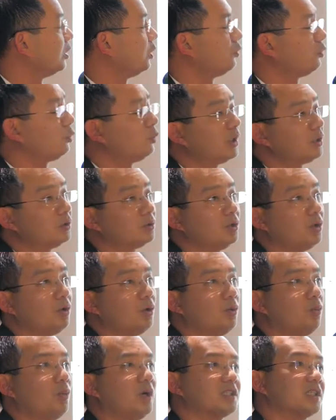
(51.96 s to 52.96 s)
if you want to
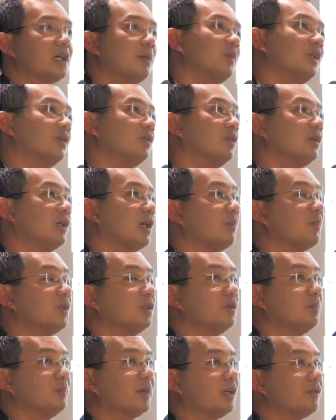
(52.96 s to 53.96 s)
know what's going to happen
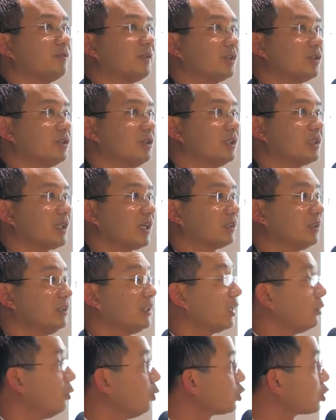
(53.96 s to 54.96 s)
to the manufacturing sector
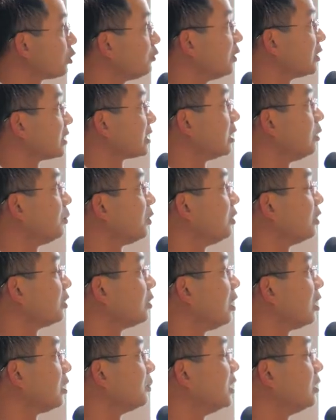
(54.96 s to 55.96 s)
and also for Singapore
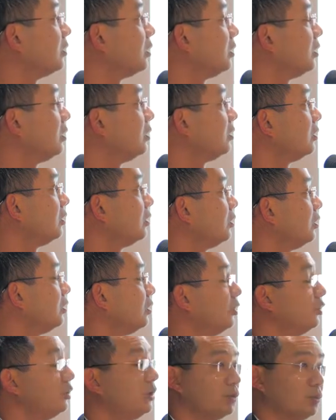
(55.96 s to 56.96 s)
economy,
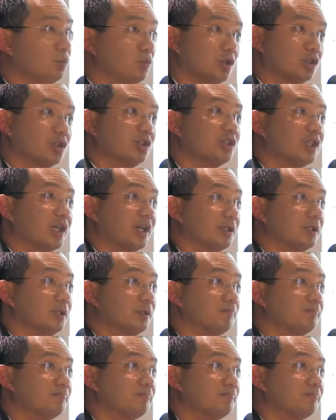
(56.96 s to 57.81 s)
you need to watch China.